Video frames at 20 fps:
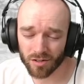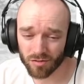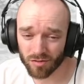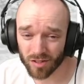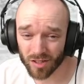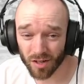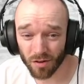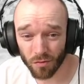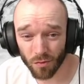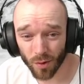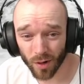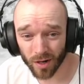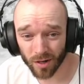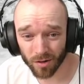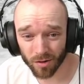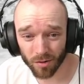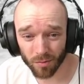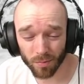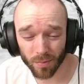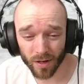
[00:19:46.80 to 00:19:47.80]
received quite a
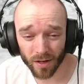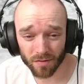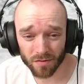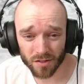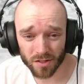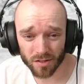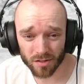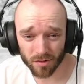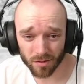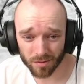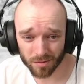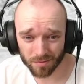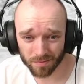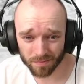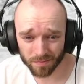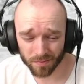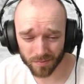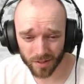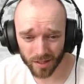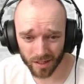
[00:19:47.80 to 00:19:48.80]
lot of buffs, so
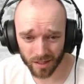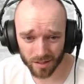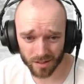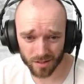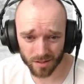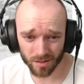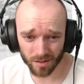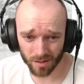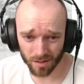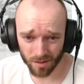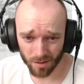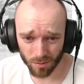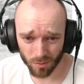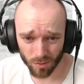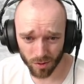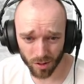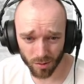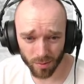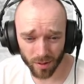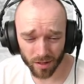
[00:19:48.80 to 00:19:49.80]
I guess
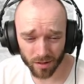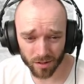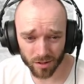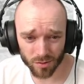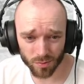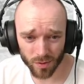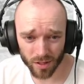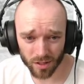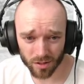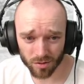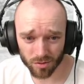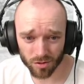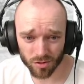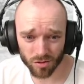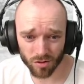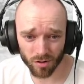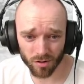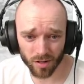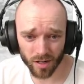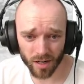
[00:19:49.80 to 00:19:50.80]
worried about this being too
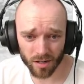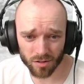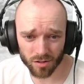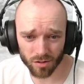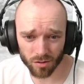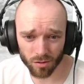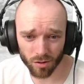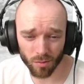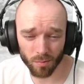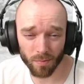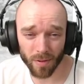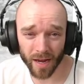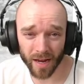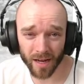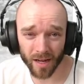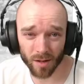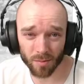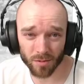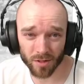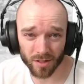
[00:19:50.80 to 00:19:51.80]
strong now, so going
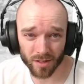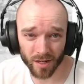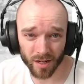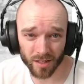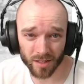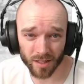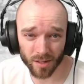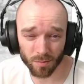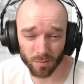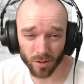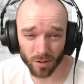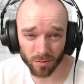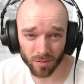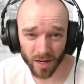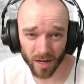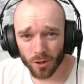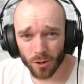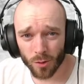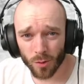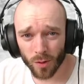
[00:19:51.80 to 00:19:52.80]
back up to 19 pop cap.